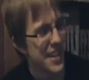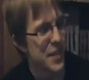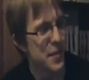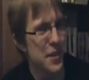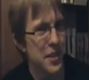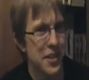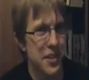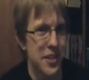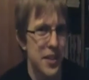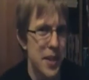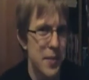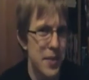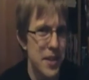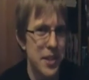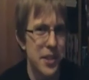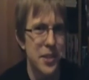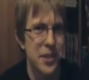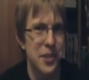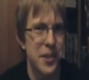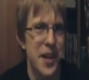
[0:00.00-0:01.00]
Let me
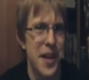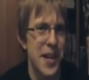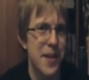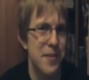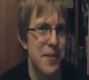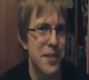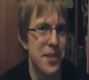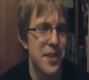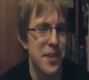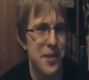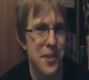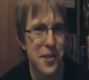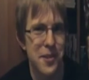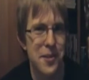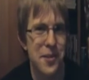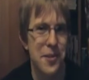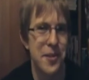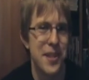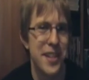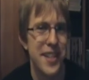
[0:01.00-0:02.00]
describe to
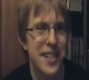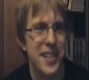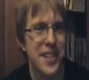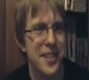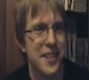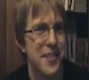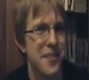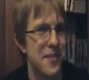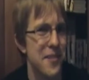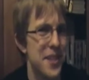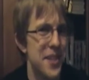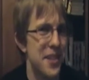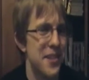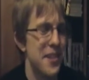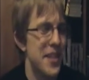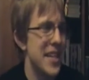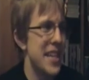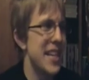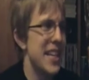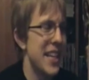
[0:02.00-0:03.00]
you
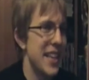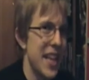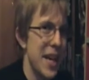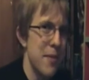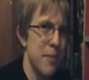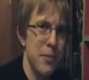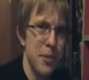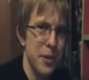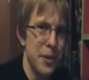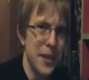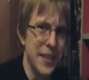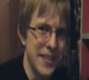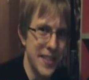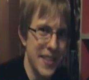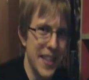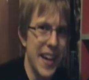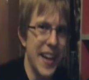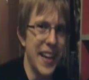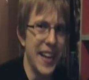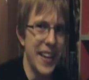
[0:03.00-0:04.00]
what reading that book
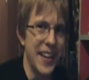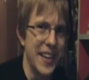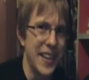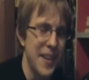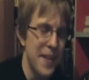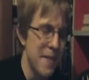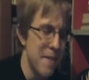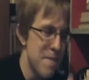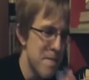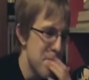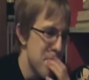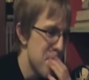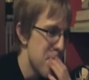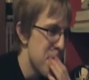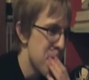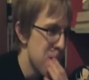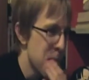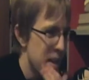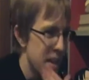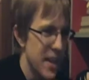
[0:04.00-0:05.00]
is like,
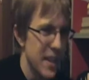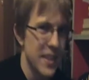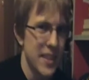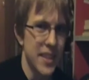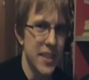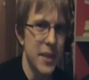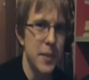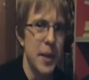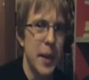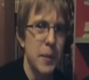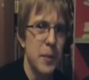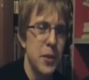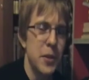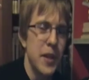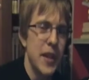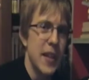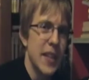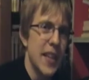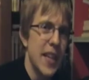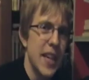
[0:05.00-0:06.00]
because like sometimes
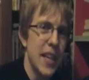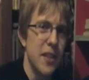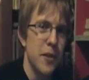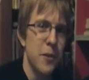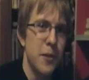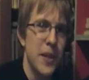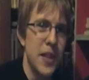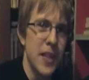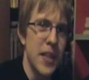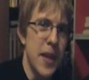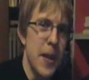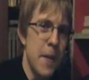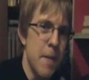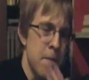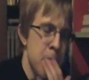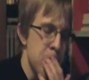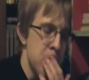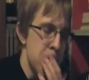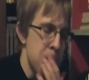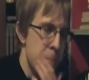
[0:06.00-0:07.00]
you get like the really